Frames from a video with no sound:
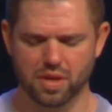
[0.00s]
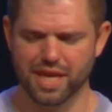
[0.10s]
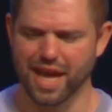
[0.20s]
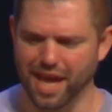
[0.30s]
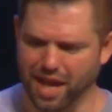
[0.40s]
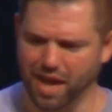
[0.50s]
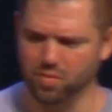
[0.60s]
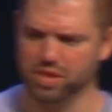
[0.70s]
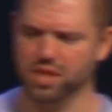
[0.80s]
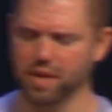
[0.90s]
But yeah, I, I
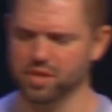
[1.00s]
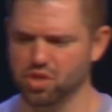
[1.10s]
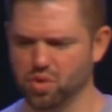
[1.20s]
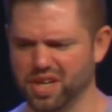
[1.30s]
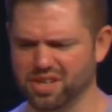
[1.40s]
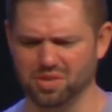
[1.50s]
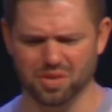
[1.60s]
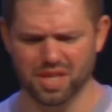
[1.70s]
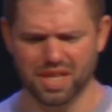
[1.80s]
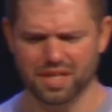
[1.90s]
was I was
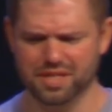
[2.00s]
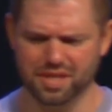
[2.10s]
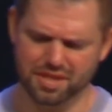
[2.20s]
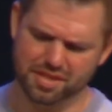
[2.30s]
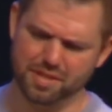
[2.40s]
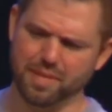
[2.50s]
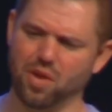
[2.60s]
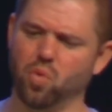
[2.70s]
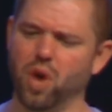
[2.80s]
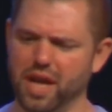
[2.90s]
critical to, to
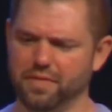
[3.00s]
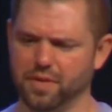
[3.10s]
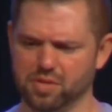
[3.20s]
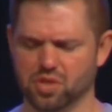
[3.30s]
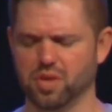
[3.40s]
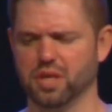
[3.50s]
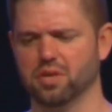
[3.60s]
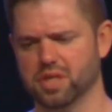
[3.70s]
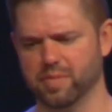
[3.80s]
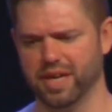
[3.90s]
my wife. I was
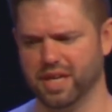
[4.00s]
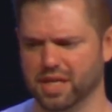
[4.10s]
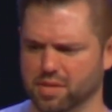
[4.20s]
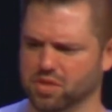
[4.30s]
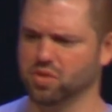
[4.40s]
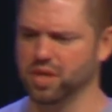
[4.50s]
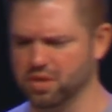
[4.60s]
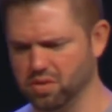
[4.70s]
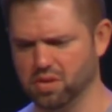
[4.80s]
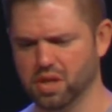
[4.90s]
critical to my kids. I was
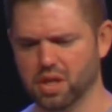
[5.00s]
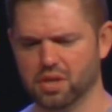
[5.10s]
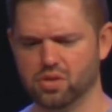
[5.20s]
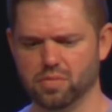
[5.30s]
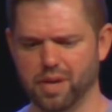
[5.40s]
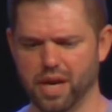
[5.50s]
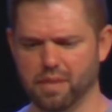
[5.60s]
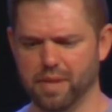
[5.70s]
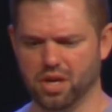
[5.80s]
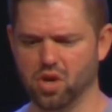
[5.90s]
critical to my,
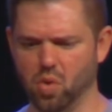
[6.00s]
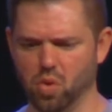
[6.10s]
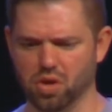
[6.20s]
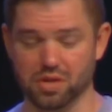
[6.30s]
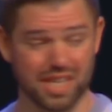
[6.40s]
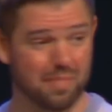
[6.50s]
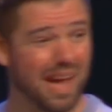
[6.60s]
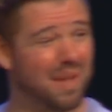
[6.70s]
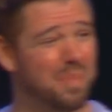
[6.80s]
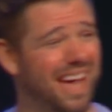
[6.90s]
my coworkers. Am
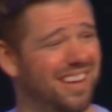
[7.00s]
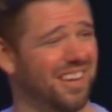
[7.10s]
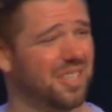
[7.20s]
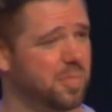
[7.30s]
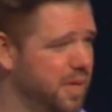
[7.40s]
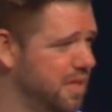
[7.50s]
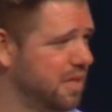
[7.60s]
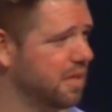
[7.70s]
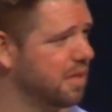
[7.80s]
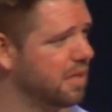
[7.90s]
I a bad husband?
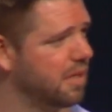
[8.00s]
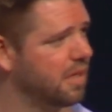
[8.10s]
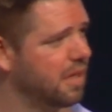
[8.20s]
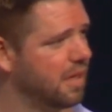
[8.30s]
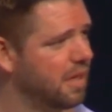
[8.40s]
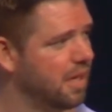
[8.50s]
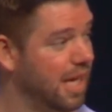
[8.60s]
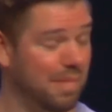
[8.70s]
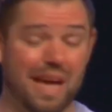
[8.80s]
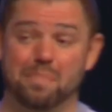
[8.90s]

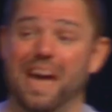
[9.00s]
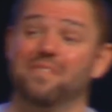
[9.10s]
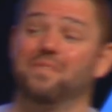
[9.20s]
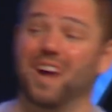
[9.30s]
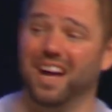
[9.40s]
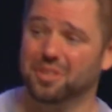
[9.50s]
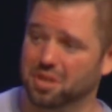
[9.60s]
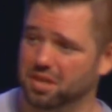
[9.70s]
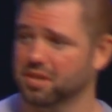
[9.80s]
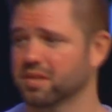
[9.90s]
Am I a bad
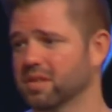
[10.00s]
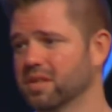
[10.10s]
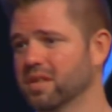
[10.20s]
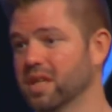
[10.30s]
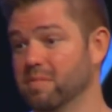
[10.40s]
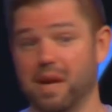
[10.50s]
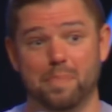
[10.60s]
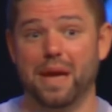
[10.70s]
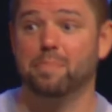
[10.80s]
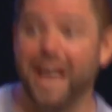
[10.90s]
father? Am I
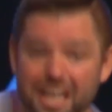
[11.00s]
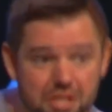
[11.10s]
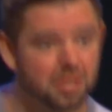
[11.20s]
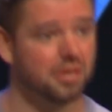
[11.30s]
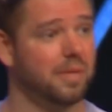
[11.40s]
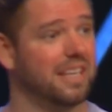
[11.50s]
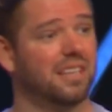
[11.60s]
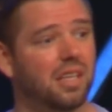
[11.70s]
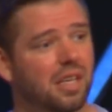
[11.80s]
a bad pastor? Oh my.